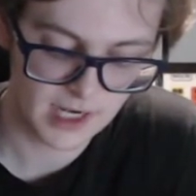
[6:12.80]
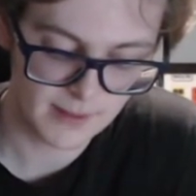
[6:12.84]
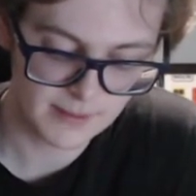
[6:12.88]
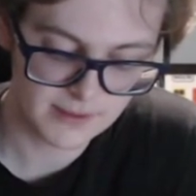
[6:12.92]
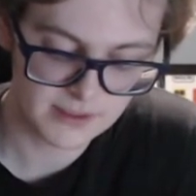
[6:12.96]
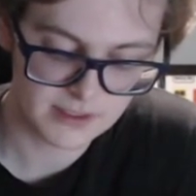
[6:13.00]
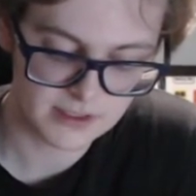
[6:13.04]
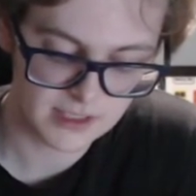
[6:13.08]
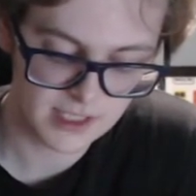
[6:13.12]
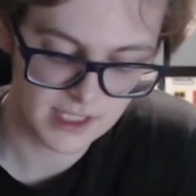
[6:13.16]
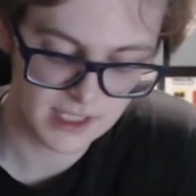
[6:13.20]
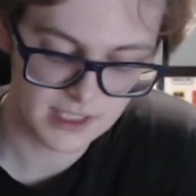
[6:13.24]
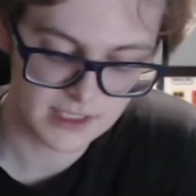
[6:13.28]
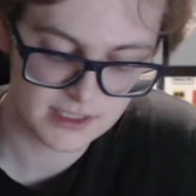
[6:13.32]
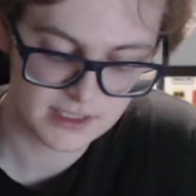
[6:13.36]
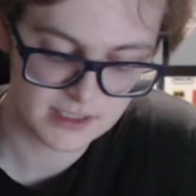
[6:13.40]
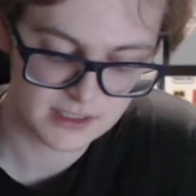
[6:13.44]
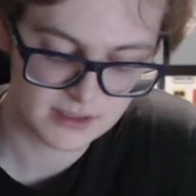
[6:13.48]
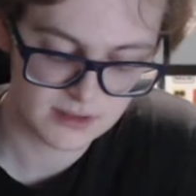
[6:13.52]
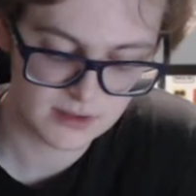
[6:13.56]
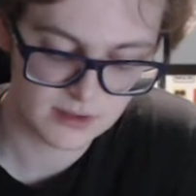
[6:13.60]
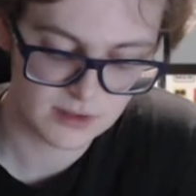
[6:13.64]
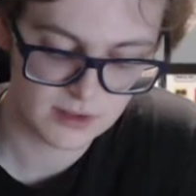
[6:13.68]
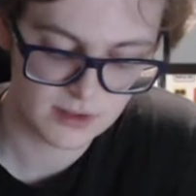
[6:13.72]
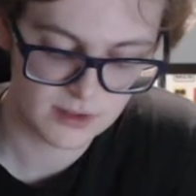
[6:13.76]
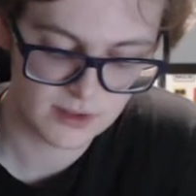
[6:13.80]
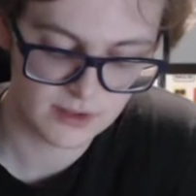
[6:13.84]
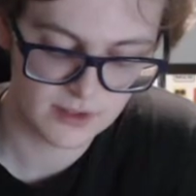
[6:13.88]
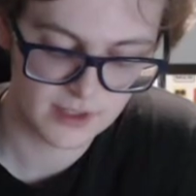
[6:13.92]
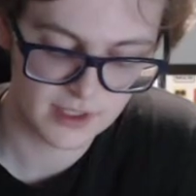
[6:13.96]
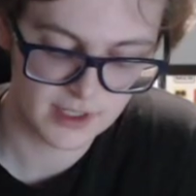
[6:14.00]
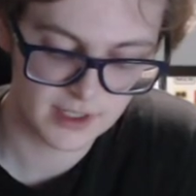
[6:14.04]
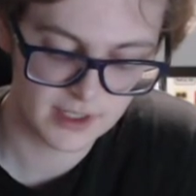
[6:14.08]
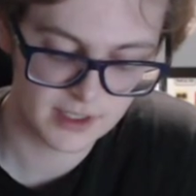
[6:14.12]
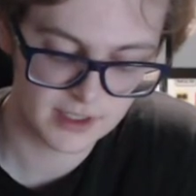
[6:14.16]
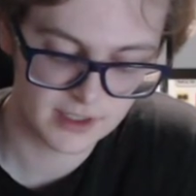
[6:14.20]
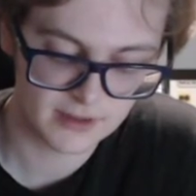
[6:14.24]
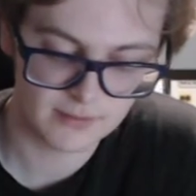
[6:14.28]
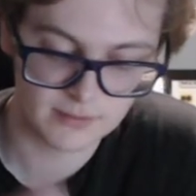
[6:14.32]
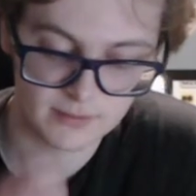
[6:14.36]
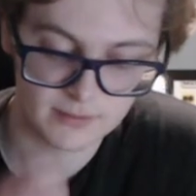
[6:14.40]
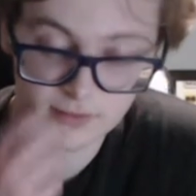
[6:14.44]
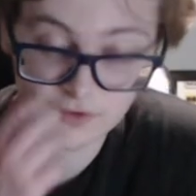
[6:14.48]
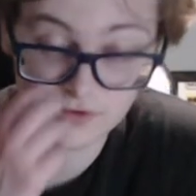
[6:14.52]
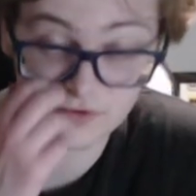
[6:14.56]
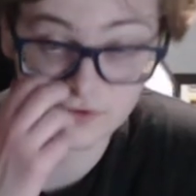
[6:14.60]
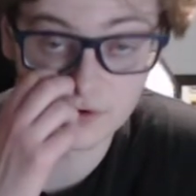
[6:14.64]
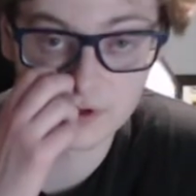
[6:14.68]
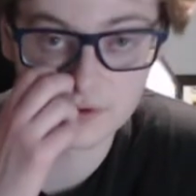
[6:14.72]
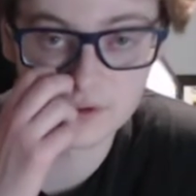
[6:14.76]
It happens less than
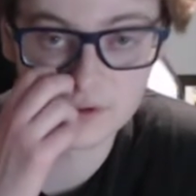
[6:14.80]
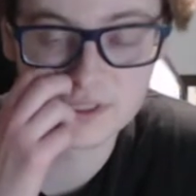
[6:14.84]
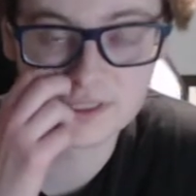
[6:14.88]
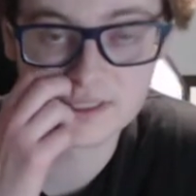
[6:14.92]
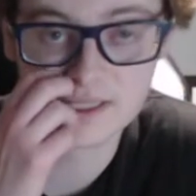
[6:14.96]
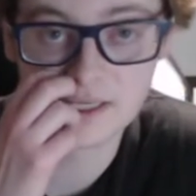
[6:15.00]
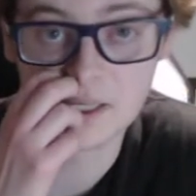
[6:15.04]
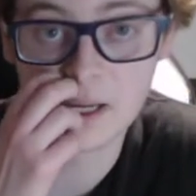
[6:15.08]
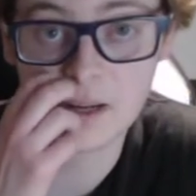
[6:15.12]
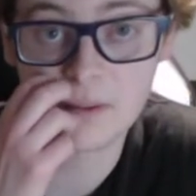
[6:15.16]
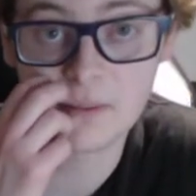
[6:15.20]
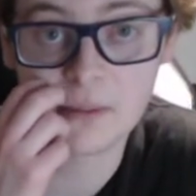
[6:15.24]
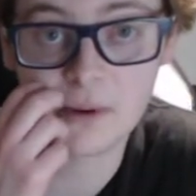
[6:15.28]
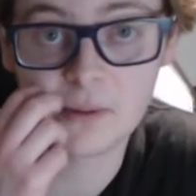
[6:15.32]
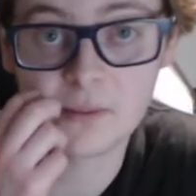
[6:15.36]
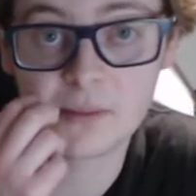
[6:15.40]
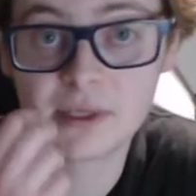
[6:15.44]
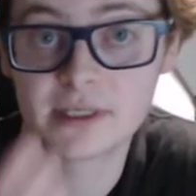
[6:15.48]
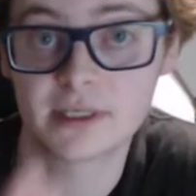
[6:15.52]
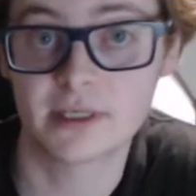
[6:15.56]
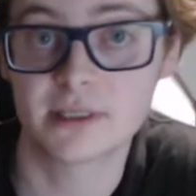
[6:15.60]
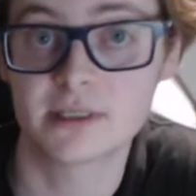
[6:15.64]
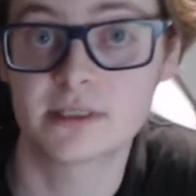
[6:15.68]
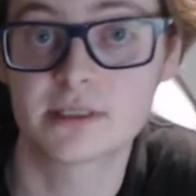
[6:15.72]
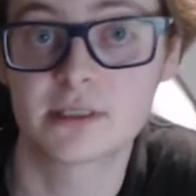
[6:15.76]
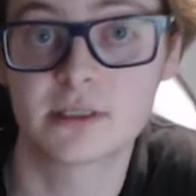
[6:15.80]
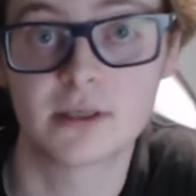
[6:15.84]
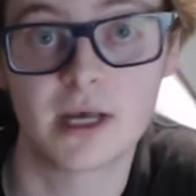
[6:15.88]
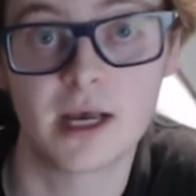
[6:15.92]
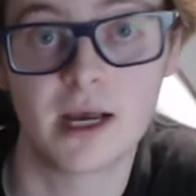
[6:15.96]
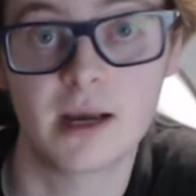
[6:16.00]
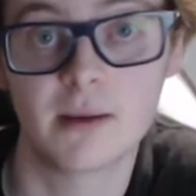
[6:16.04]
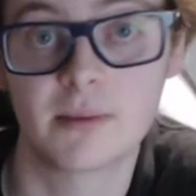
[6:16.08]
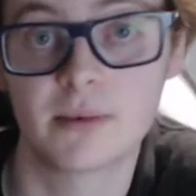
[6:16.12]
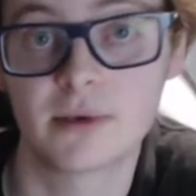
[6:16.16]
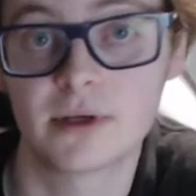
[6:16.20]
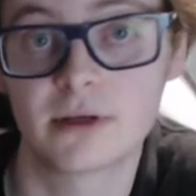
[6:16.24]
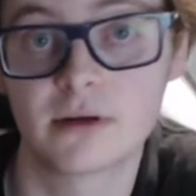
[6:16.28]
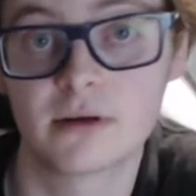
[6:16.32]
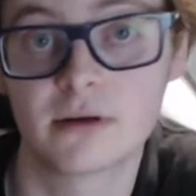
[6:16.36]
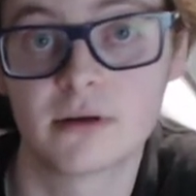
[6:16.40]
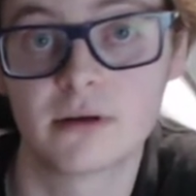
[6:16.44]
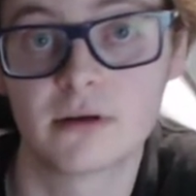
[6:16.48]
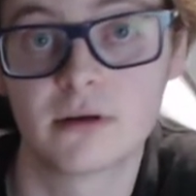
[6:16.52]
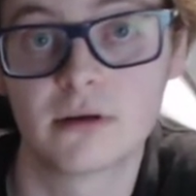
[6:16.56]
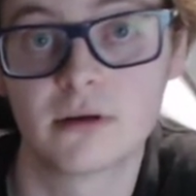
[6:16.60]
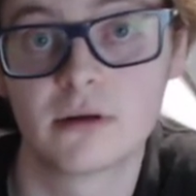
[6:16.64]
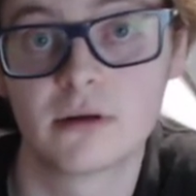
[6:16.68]
before it was set up, but it does still happen.